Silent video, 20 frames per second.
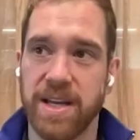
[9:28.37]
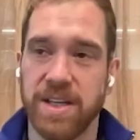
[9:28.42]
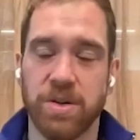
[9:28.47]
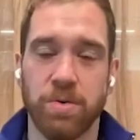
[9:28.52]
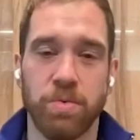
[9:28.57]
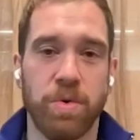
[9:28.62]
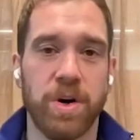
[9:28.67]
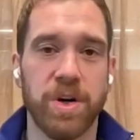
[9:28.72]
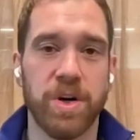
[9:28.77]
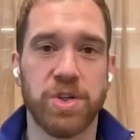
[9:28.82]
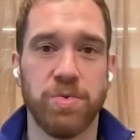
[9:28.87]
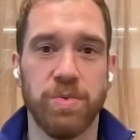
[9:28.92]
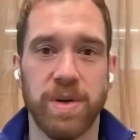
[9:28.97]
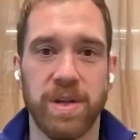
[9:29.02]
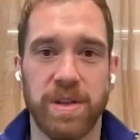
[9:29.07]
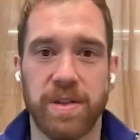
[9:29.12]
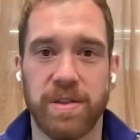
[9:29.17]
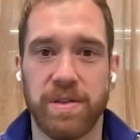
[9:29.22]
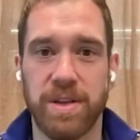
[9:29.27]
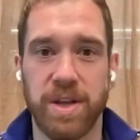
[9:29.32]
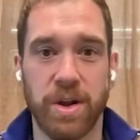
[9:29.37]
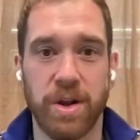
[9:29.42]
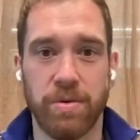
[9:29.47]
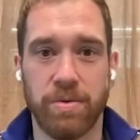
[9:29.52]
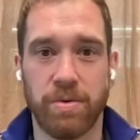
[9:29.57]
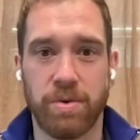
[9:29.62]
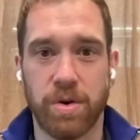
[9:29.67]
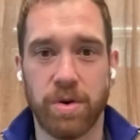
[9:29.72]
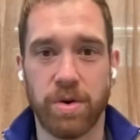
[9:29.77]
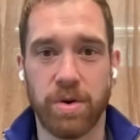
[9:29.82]
is awash with you
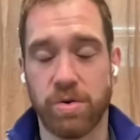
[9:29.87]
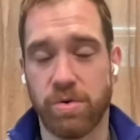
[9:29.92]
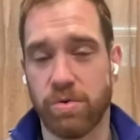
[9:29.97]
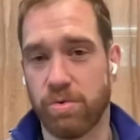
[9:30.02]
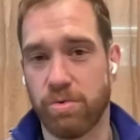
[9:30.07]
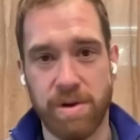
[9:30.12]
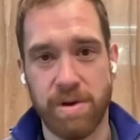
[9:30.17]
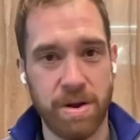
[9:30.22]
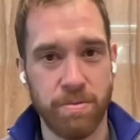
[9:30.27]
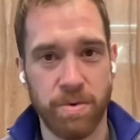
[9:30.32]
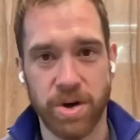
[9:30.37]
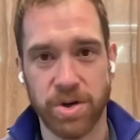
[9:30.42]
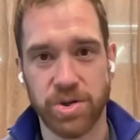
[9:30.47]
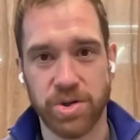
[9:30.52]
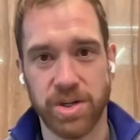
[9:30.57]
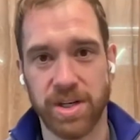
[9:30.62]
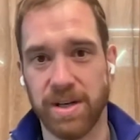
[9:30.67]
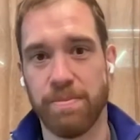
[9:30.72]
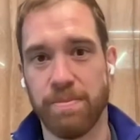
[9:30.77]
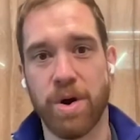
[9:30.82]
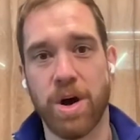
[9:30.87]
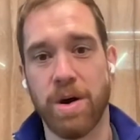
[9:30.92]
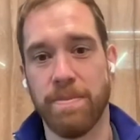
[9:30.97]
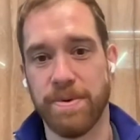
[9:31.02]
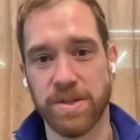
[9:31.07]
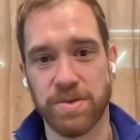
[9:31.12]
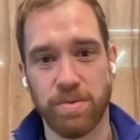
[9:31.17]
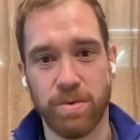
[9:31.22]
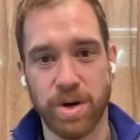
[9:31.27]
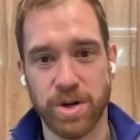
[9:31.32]
know greenwashing
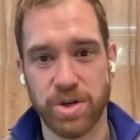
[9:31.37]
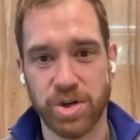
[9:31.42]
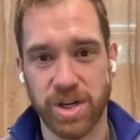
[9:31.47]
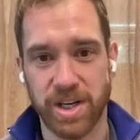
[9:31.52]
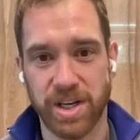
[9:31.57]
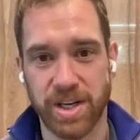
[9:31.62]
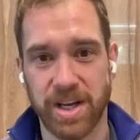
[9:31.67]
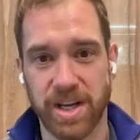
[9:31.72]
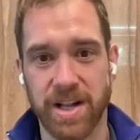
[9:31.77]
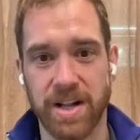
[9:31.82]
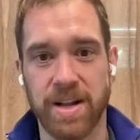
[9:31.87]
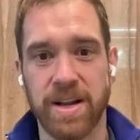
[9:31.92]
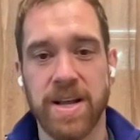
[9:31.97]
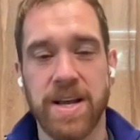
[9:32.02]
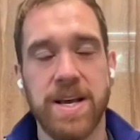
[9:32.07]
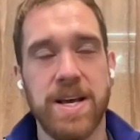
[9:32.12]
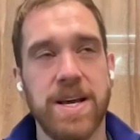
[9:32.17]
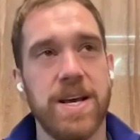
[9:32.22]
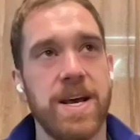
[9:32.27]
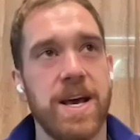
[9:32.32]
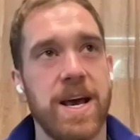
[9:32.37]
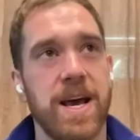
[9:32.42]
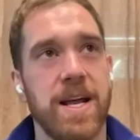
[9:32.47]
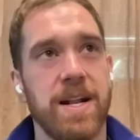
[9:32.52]
purpose washing and yeah.